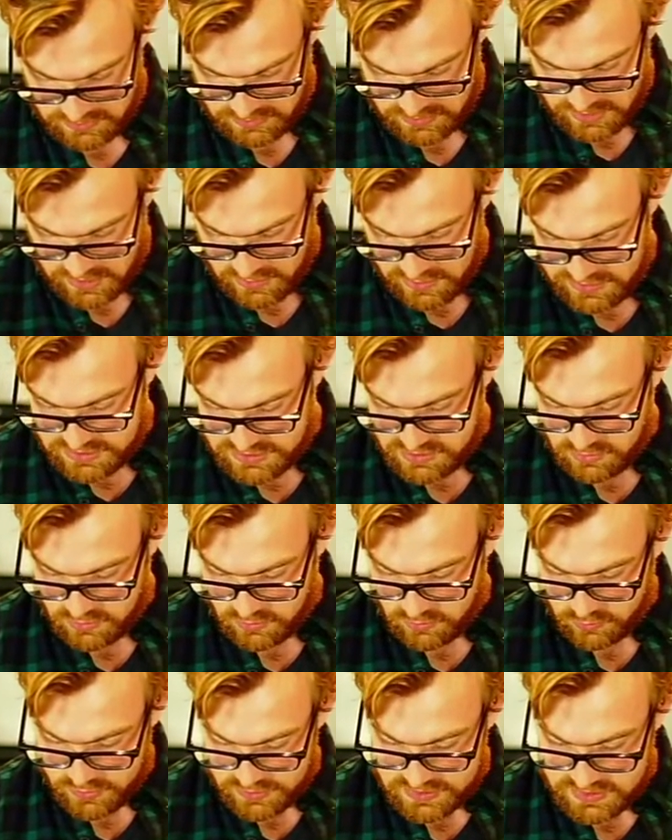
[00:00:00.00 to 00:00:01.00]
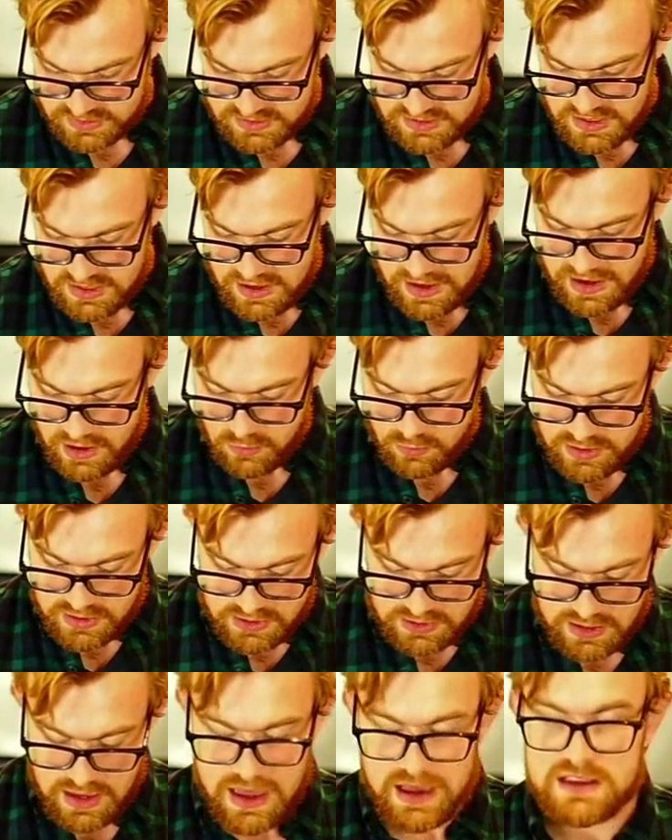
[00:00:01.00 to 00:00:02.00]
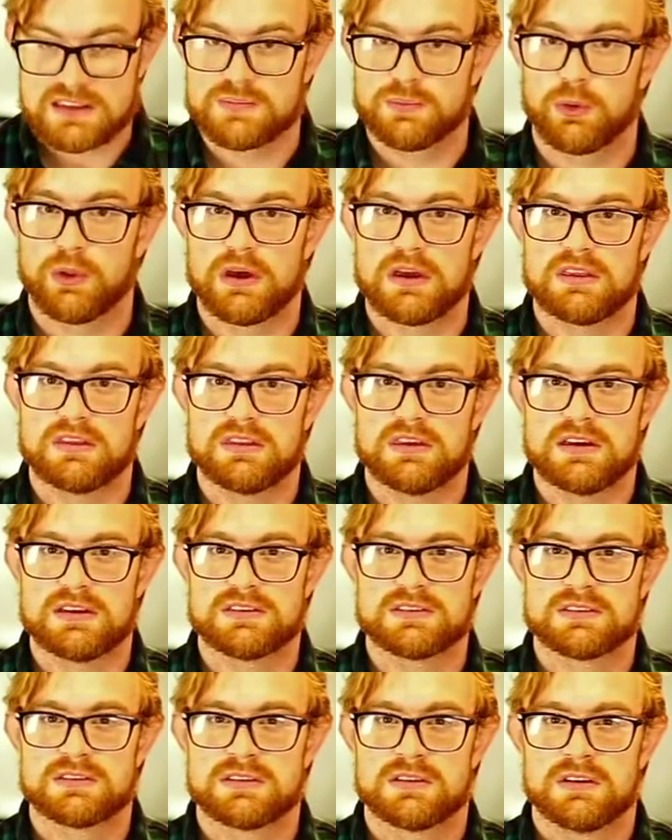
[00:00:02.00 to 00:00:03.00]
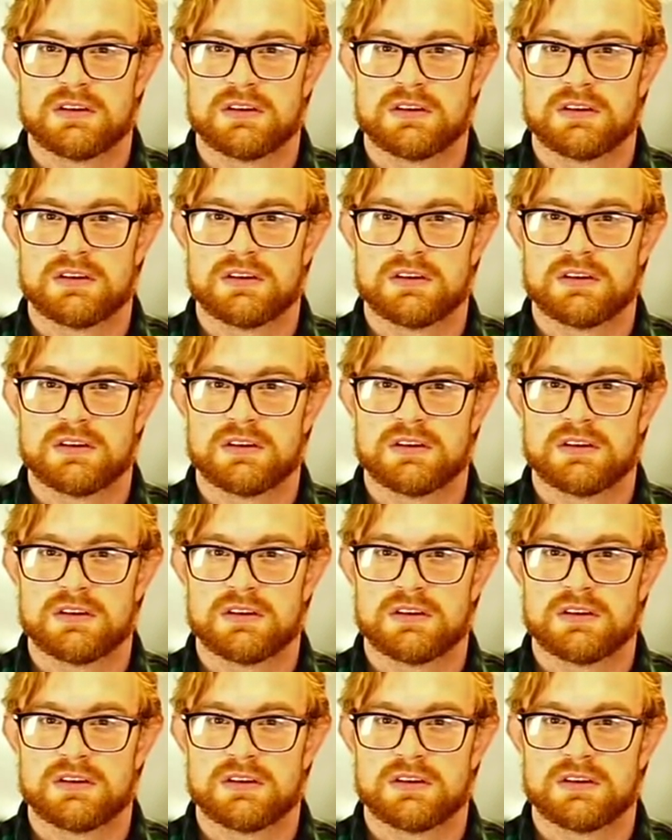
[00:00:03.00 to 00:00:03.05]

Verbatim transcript: All right, so we'll see how we can exploit this